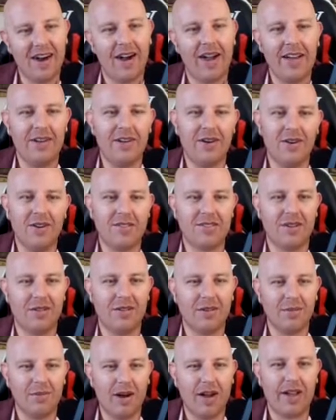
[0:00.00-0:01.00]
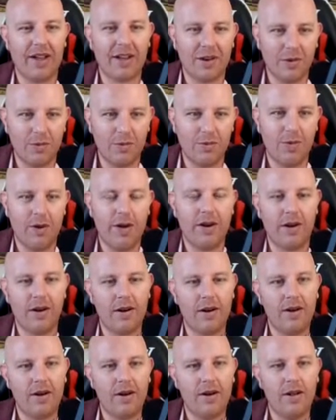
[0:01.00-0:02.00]
I noticed over my
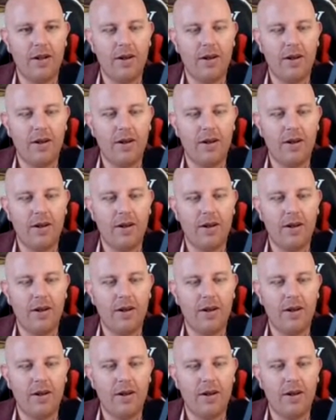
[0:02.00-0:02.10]
career